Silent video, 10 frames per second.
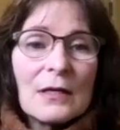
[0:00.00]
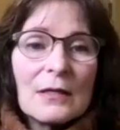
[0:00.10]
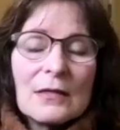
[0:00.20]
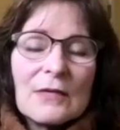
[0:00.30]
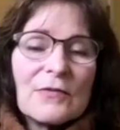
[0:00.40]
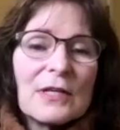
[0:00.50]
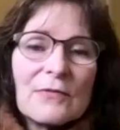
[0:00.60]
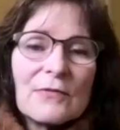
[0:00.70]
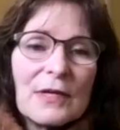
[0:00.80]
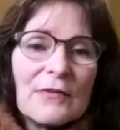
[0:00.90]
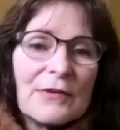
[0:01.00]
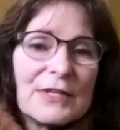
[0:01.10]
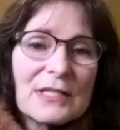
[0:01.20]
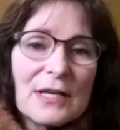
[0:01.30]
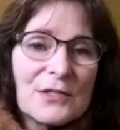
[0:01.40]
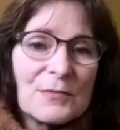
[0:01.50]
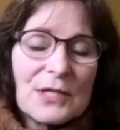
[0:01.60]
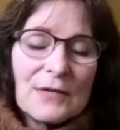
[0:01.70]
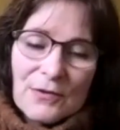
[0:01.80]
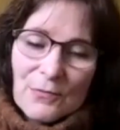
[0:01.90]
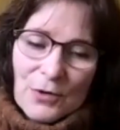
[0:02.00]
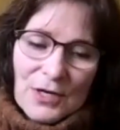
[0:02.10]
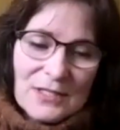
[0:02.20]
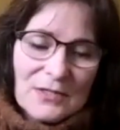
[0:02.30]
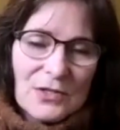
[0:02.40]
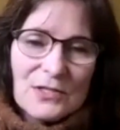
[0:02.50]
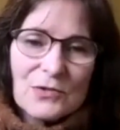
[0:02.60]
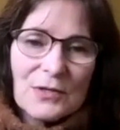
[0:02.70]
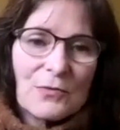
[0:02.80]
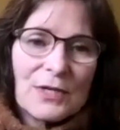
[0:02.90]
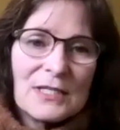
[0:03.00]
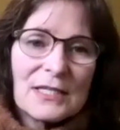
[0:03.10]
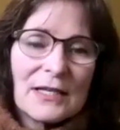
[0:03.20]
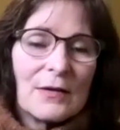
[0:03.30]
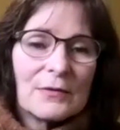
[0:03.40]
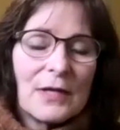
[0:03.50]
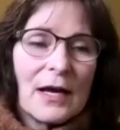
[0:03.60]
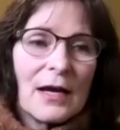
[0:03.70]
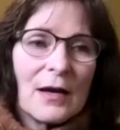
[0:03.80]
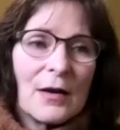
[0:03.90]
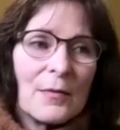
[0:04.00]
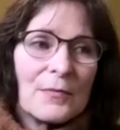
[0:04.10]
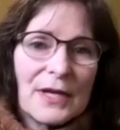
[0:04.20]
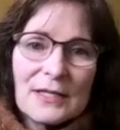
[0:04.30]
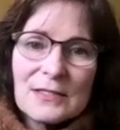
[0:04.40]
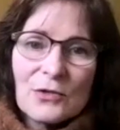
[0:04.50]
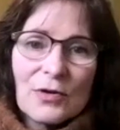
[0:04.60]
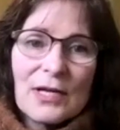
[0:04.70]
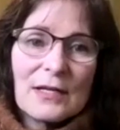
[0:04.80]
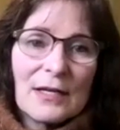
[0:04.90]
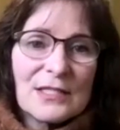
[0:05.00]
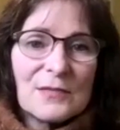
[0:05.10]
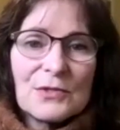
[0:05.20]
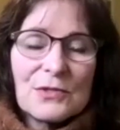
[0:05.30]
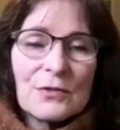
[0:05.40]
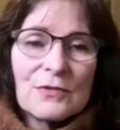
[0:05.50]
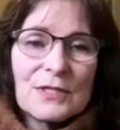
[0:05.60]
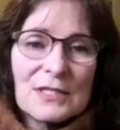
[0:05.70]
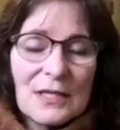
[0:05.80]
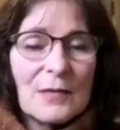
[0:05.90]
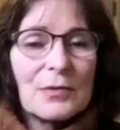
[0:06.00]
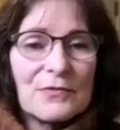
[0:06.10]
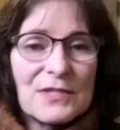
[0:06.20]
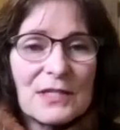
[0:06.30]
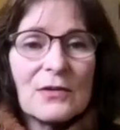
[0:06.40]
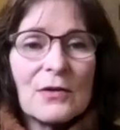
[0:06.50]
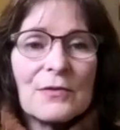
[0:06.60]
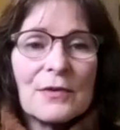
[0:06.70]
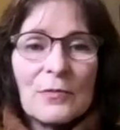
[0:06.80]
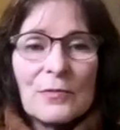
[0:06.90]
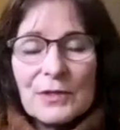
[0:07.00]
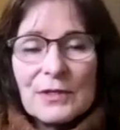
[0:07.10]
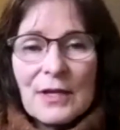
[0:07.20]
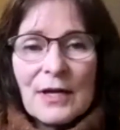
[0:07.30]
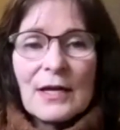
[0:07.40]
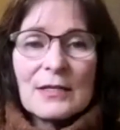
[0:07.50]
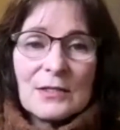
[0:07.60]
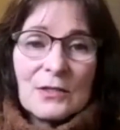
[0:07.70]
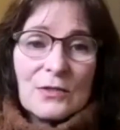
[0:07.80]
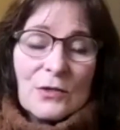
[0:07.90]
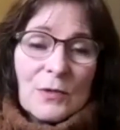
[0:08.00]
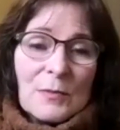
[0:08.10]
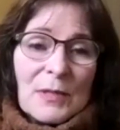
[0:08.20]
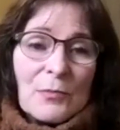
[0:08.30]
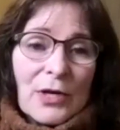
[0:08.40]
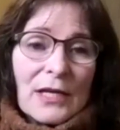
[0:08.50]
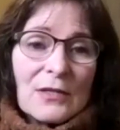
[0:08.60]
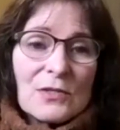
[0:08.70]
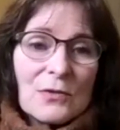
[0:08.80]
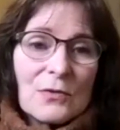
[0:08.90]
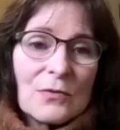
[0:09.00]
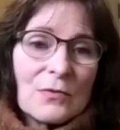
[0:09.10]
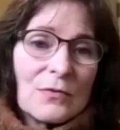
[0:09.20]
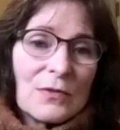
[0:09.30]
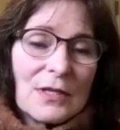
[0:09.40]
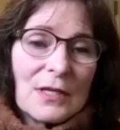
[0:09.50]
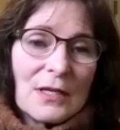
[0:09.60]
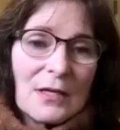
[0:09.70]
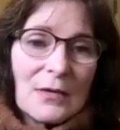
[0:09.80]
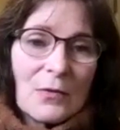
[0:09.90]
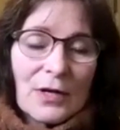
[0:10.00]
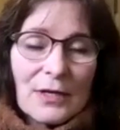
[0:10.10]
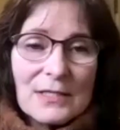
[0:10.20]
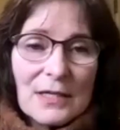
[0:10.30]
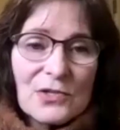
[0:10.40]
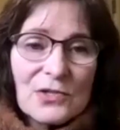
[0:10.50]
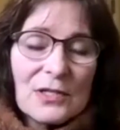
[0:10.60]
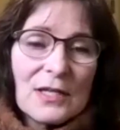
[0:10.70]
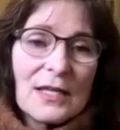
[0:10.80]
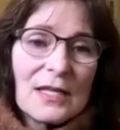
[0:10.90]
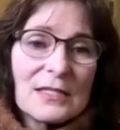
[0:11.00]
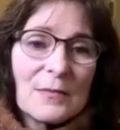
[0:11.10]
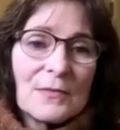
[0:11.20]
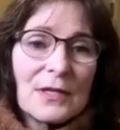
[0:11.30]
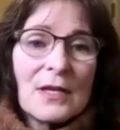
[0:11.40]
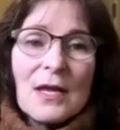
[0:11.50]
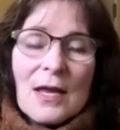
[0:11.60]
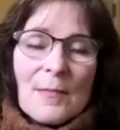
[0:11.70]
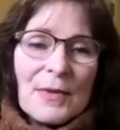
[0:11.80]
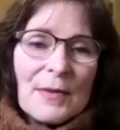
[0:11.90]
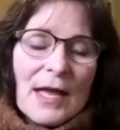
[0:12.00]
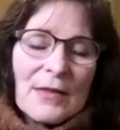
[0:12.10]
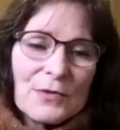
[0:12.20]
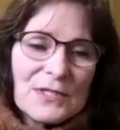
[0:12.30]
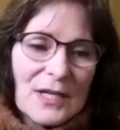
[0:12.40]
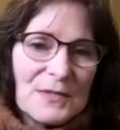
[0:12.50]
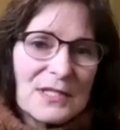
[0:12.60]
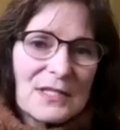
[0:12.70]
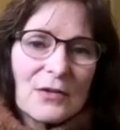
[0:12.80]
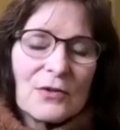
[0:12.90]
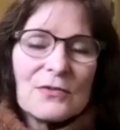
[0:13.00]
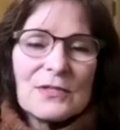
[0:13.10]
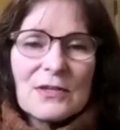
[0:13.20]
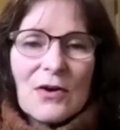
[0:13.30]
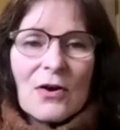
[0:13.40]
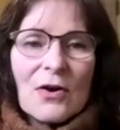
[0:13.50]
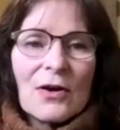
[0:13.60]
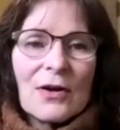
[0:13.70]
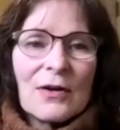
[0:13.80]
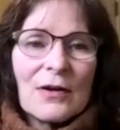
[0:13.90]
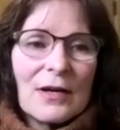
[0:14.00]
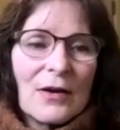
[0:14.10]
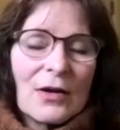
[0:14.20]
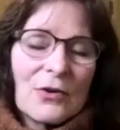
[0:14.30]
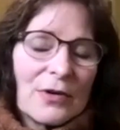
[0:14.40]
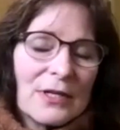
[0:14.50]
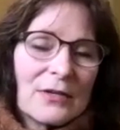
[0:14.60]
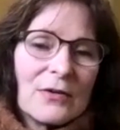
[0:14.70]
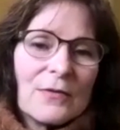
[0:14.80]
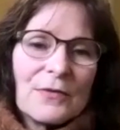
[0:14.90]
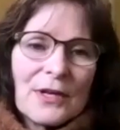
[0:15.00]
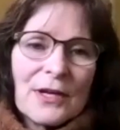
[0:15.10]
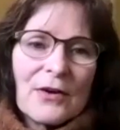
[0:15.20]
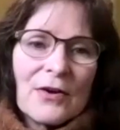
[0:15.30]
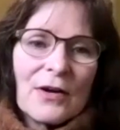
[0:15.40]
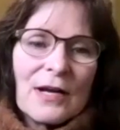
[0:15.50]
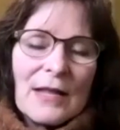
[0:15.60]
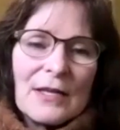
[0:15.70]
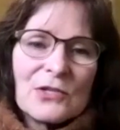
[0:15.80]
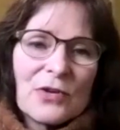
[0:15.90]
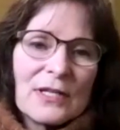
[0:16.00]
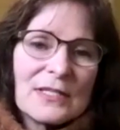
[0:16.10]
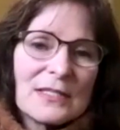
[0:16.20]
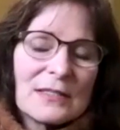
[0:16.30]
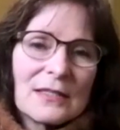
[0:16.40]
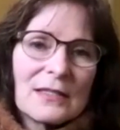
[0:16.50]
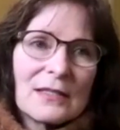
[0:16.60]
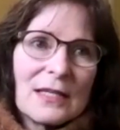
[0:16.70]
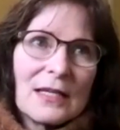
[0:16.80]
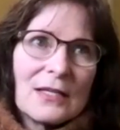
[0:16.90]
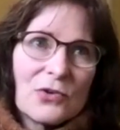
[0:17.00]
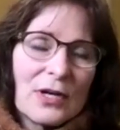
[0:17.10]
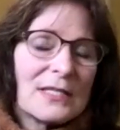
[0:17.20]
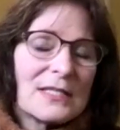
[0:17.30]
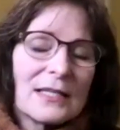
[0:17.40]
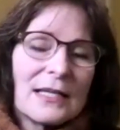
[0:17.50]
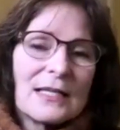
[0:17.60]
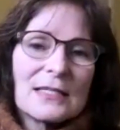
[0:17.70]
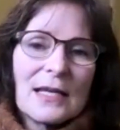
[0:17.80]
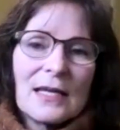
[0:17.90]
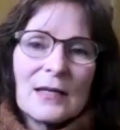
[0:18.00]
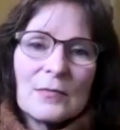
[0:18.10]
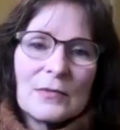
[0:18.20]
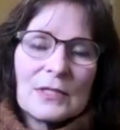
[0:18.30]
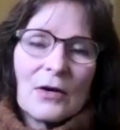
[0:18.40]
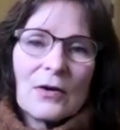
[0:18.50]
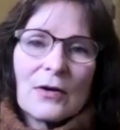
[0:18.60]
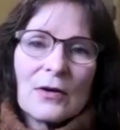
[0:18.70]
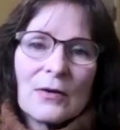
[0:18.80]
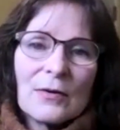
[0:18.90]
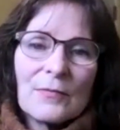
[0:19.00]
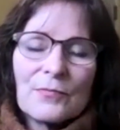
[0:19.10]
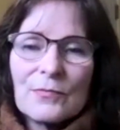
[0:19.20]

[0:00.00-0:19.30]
even if it's customers, if you worked just doing retail, that's a great customer service type of skill that you would be bringing to the organization. And that's something, and those types of skills are critical. They are, and they translate and are,